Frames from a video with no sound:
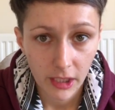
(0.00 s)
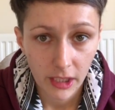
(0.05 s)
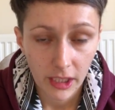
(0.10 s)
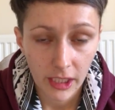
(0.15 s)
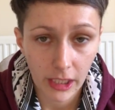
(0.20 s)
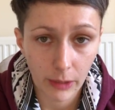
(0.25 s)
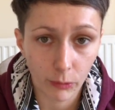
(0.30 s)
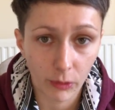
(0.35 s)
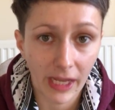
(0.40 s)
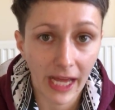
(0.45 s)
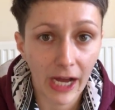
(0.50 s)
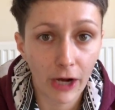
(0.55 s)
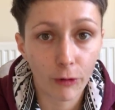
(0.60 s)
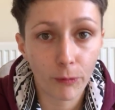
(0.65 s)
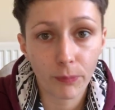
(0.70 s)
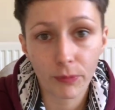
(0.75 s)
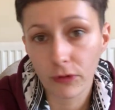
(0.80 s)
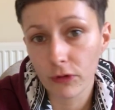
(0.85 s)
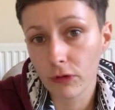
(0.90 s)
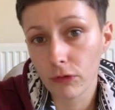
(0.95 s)
It will
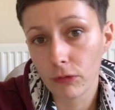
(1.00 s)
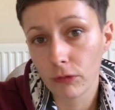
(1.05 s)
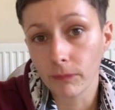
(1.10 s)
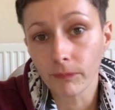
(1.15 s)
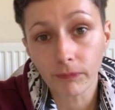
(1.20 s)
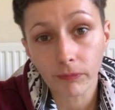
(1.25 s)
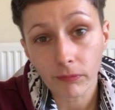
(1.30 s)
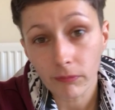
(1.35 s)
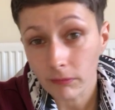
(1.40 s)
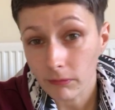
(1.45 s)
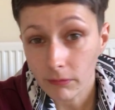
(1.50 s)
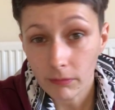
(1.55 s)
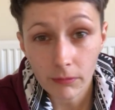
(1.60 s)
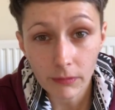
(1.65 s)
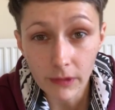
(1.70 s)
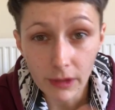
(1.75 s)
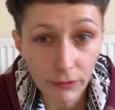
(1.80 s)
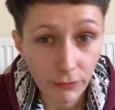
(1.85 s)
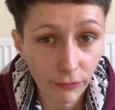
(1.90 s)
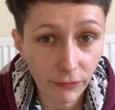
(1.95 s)
help you
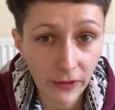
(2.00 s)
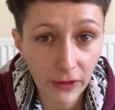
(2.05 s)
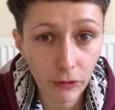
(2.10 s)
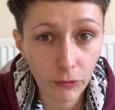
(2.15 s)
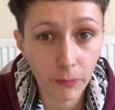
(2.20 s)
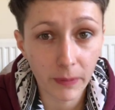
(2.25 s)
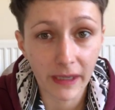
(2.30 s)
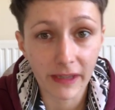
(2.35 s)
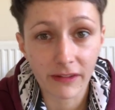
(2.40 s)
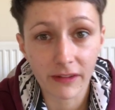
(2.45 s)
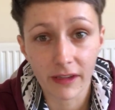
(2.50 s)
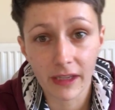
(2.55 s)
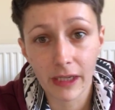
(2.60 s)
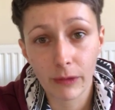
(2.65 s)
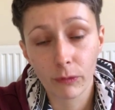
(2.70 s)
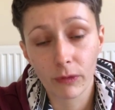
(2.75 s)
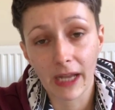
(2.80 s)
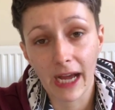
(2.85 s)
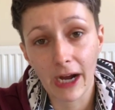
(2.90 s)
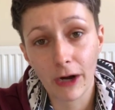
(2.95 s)
feel better. It
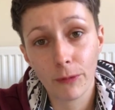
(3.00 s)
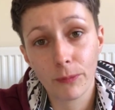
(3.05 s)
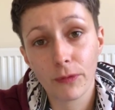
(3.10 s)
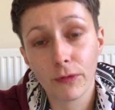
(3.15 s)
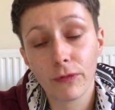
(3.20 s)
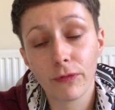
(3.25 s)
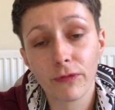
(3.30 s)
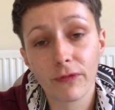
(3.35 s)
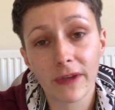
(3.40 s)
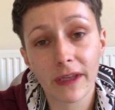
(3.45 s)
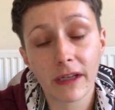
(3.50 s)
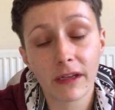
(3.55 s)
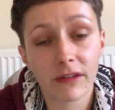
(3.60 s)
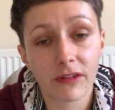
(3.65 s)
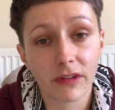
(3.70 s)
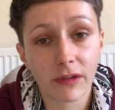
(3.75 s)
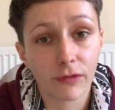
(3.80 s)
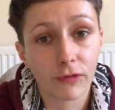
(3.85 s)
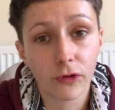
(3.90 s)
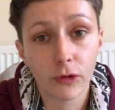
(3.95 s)
will help you feel
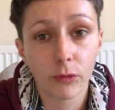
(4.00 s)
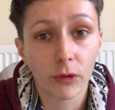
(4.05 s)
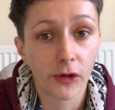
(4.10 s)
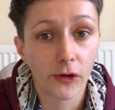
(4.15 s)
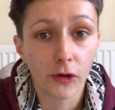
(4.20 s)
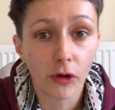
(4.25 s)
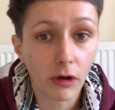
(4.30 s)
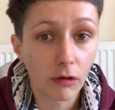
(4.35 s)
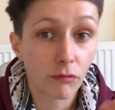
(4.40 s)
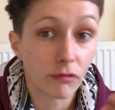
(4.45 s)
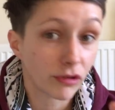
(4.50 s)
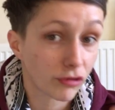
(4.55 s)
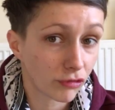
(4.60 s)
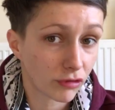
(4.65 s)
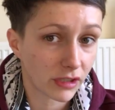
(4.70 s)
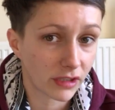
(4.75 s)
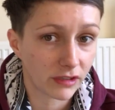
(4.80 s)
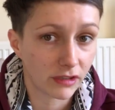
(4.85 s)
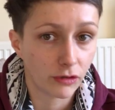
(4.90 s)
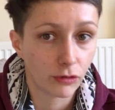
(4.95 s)
as if you are not
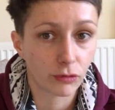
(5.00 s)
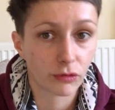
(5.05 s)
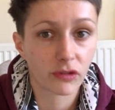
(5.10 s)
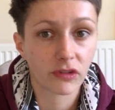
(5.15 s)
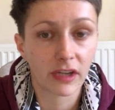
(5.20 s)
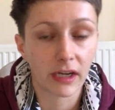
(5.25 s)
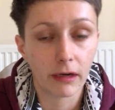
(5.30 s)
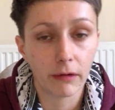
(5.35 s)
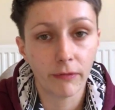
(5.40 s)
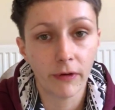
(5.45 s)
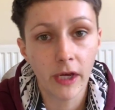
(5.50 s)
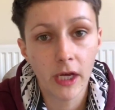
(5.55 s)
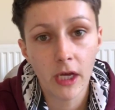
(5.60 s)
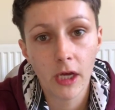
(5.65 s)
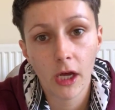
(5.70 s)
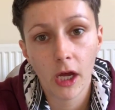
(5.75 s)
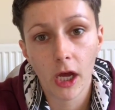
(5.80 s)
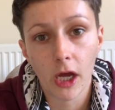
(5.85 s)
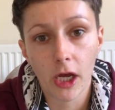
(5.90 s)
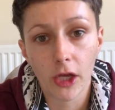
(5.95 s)
restricting yourself,
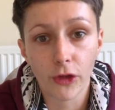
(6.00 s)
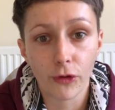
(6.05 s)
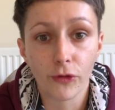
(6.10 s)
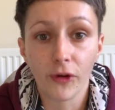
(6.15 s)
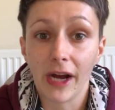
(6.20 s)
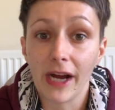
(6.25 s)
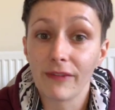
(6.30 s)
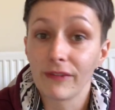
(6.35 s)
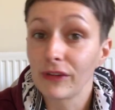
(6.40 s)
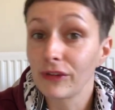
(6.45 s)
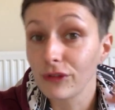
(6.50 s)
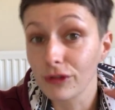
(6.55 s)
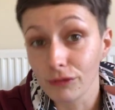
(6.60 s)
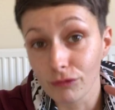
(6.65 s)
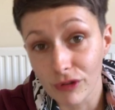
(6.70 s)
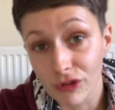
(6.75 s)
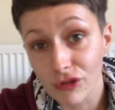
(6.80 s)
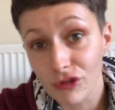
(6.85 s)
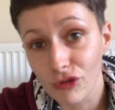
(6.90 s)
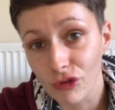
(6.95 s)
you're not having to
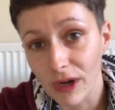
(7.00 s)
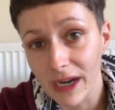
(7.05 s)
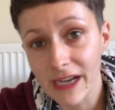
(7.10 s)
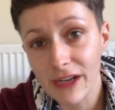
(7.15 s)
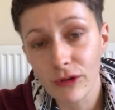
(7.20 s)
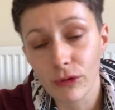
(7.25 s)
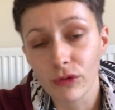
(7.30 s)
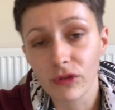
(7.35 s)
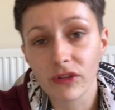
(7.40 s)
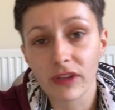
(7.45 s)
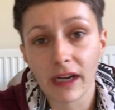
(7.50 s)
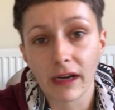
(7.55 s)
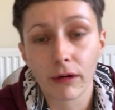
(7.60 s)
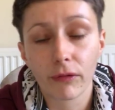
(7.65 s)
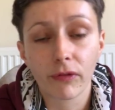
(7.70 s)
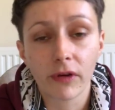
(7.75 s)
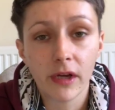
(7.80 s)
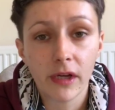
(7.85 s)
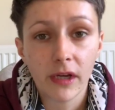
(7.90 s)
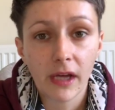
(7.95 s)
restrain
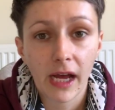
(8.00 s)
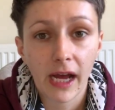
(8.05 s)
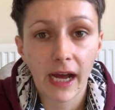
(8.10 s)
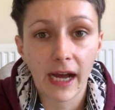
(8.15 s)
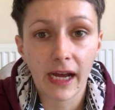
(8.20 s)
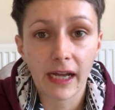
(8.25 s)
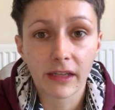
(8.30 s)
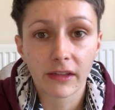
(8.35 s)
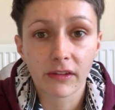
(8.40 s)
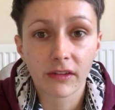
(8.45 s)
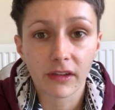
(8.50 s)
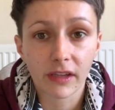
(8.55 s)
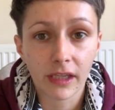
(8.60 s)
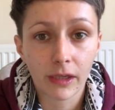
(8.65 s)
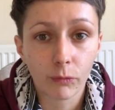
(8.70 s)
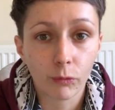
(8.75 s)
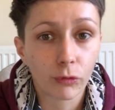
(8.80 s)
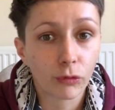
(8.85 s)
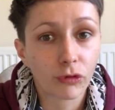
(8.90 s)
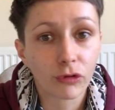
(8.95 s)
yourself, and
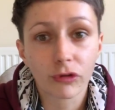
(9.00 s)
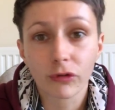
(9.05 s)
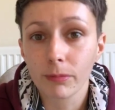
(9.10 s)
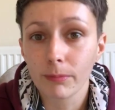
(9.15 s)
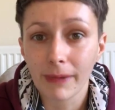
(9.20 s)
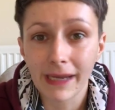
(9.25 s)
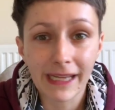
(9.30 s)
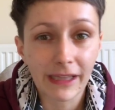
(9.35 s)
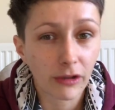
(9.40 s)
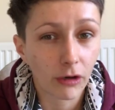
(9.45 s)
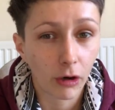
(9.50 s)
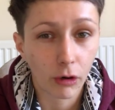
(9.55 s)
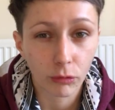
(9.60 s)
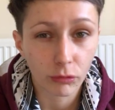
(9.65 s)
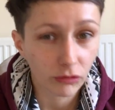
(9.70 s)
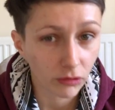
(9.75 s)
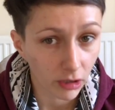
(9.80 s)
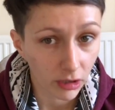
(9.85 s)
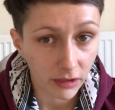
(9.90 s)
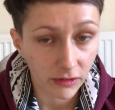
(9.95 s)
it will just make the whole
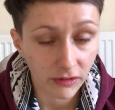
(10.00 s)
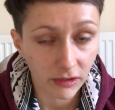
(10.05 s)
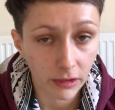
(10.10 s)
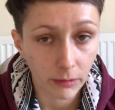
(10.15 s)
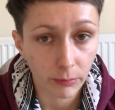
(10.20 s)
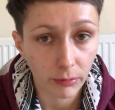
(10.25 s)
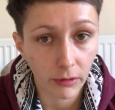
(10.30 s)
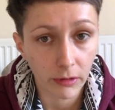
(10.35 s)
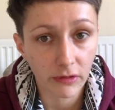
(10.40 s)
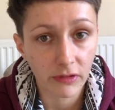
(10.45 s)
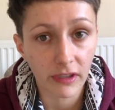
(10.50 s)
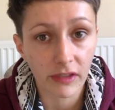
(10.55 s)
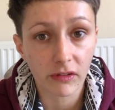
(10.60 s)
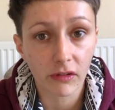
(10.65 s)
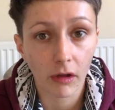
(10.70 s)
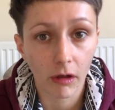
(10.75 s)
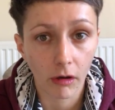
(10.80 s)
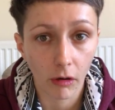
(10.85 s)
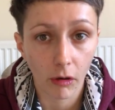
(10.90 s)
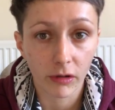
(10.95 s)
dieting process
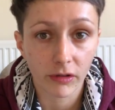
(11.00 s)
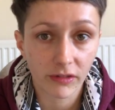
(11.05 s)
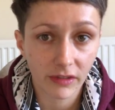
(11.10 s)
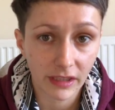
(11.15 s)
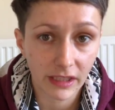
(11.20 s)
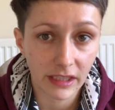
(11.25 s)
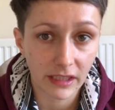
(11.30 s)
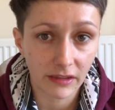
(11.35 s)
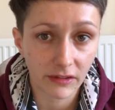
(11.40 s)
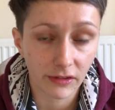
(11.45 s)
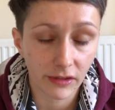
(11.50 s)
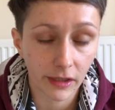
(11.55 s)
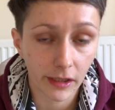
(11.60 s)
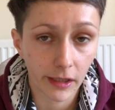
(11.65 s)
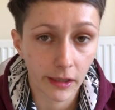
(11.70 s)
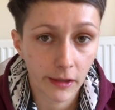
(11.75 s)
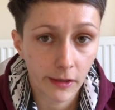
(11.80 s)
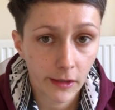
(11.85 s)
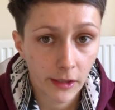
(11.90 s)
a lot easier.